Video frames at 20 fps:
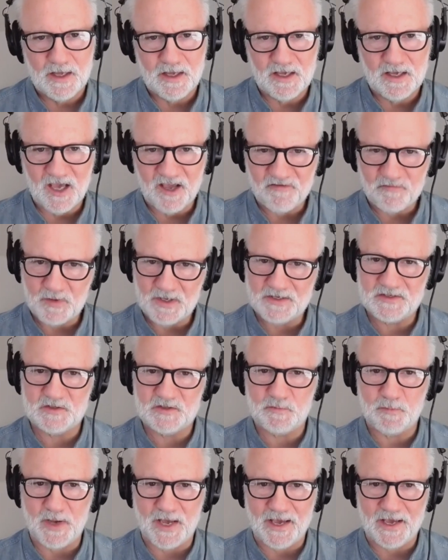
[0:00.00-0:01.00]
It gave me
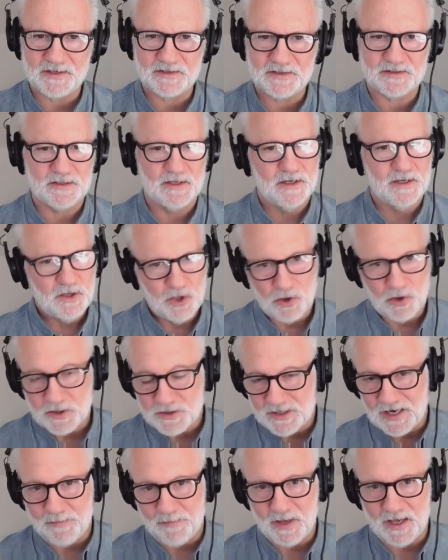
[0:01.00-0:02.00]
space. You're
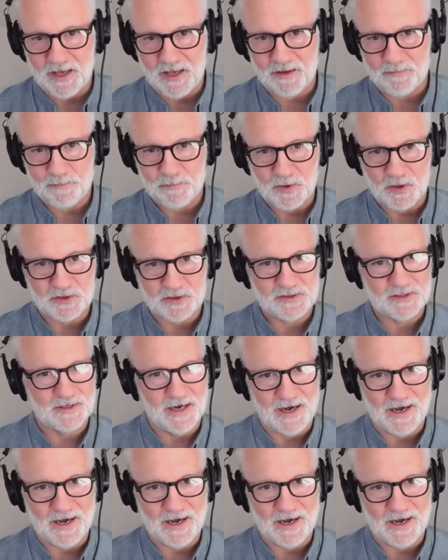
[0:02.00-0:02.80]
a type A person,